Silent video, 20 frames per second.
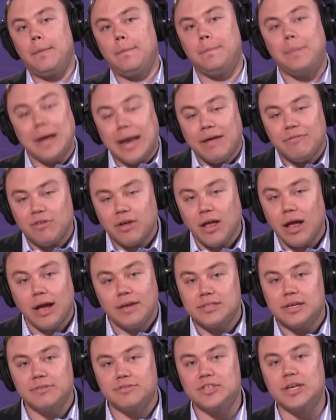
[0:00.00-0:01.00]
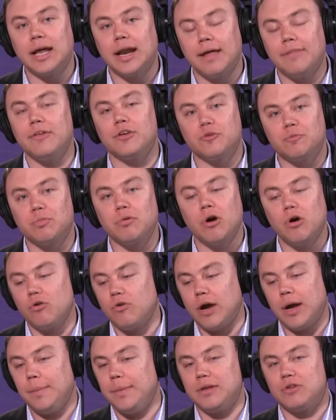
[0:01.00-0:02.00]
But as I've said on this
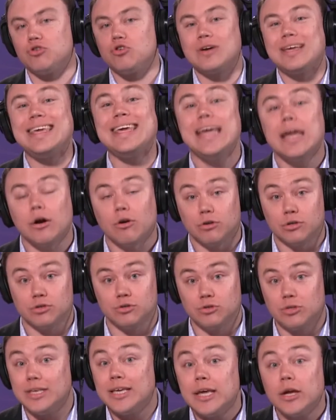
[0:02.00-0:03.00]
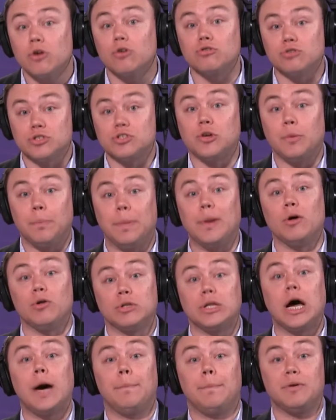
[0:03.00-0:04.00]
program, it took years, years to
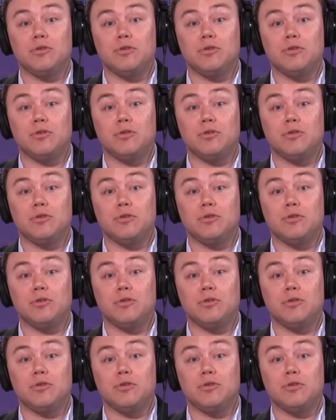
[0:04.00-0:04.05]
build up